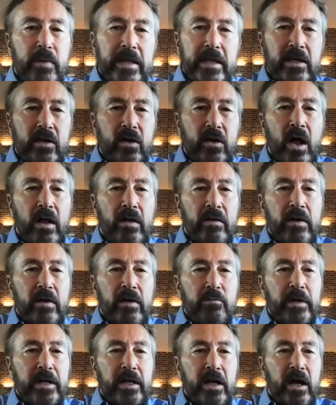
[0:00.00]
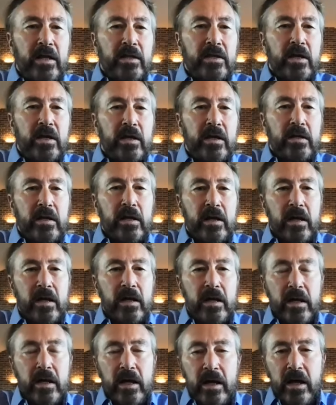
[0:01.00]
think everybody on the
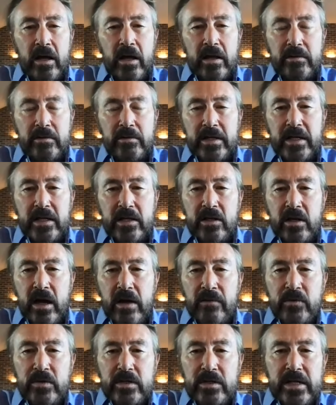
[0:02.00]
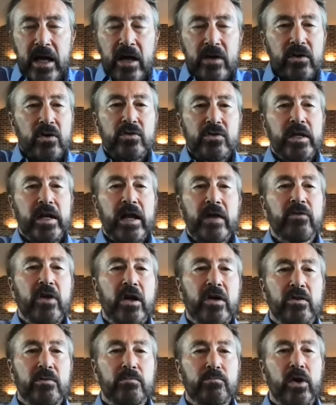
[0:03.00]
attending the conference now knows that every
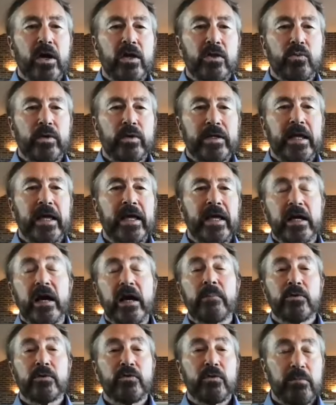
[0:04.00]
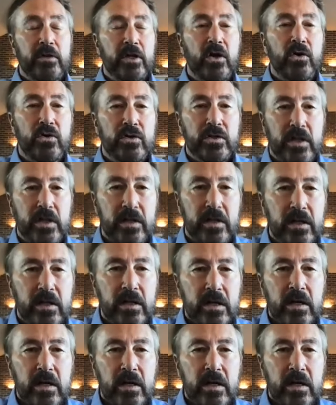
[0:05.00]
other breath we take comes from the ocean.